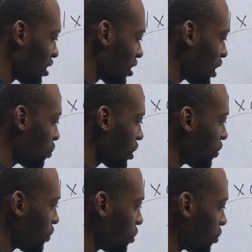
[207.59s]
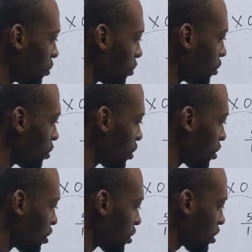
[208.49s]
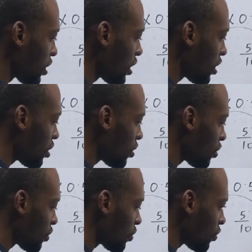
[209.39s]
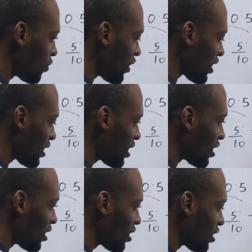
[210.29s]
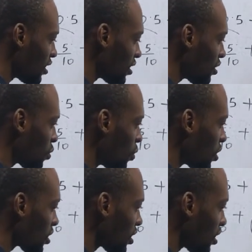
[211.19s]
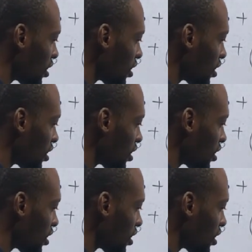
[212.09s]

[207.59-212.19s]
That will give you 10 over 10 is equals